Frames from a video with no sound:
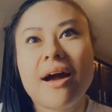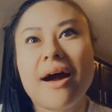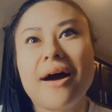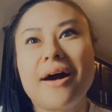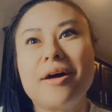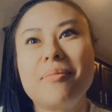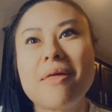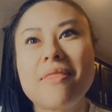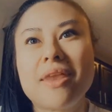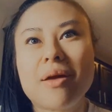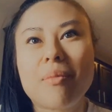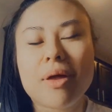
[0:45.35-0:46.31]
And
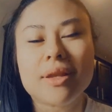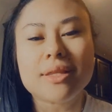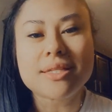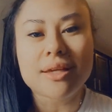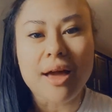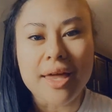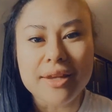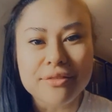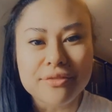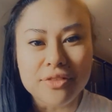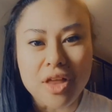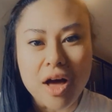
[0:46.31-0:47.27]
then I wanted to kind
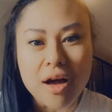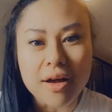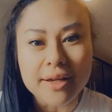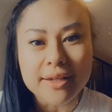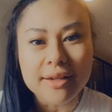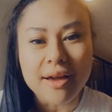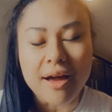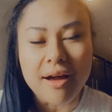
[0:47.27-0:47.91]
of vlog